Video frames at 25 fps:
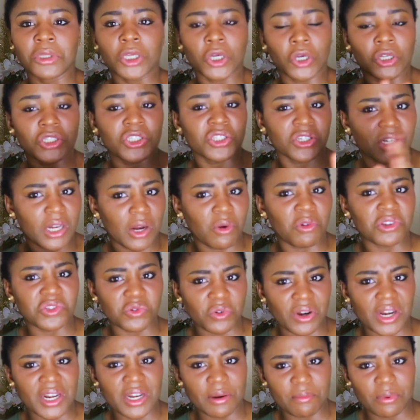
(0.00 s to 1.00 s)
considering I was
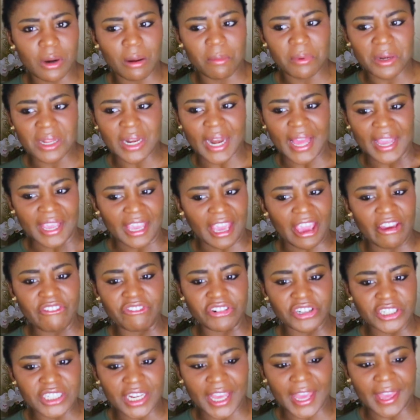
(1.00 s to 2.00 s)
wearing it probably like
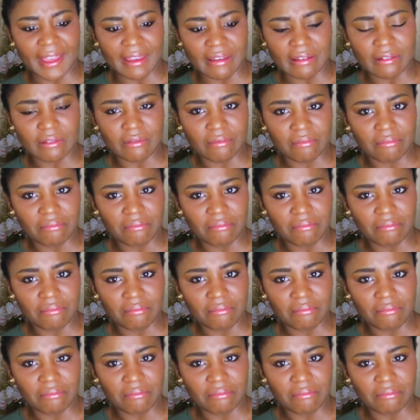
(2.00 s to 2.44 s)
every day